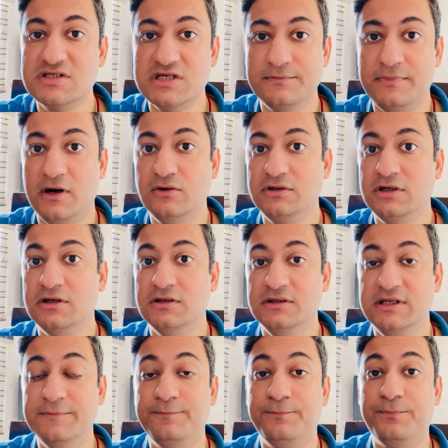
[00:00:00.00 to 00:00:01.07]
about
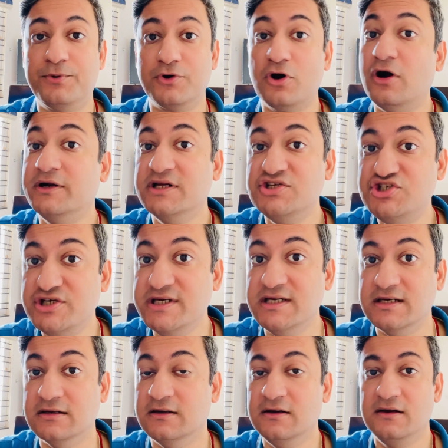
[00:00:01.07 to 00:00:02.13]
the
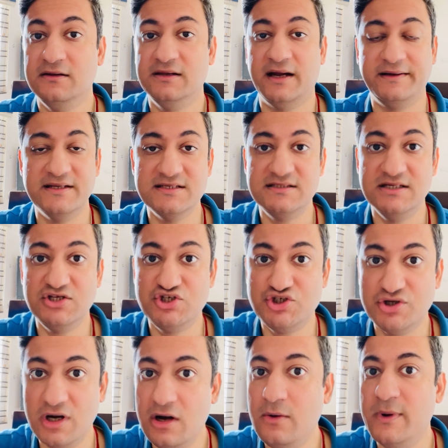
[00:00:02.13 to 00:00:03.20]
prodigy, that is the
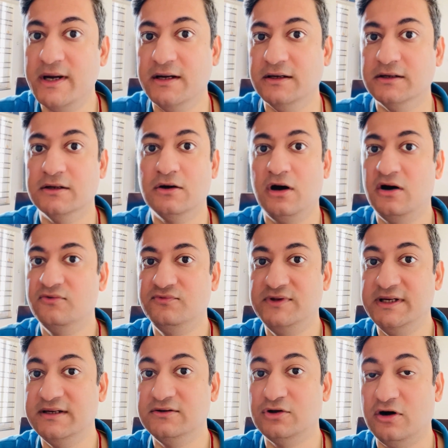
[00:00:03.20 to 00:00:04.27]
children of
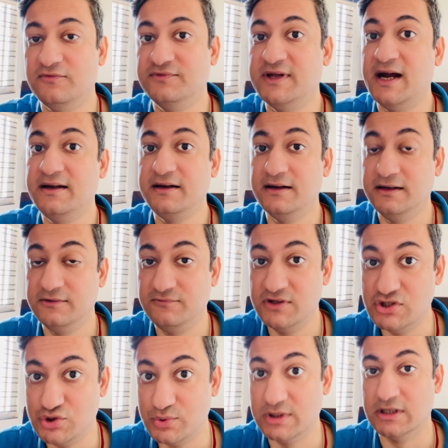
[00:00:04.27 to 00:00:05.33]
that
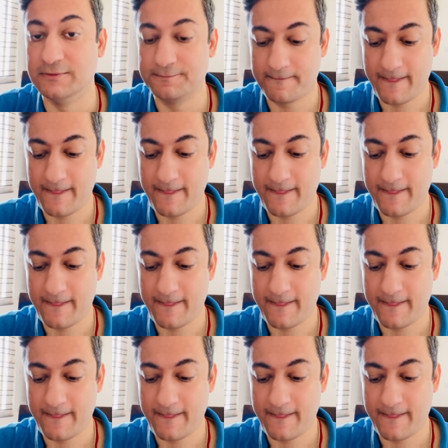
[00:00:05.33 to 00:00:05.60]
individual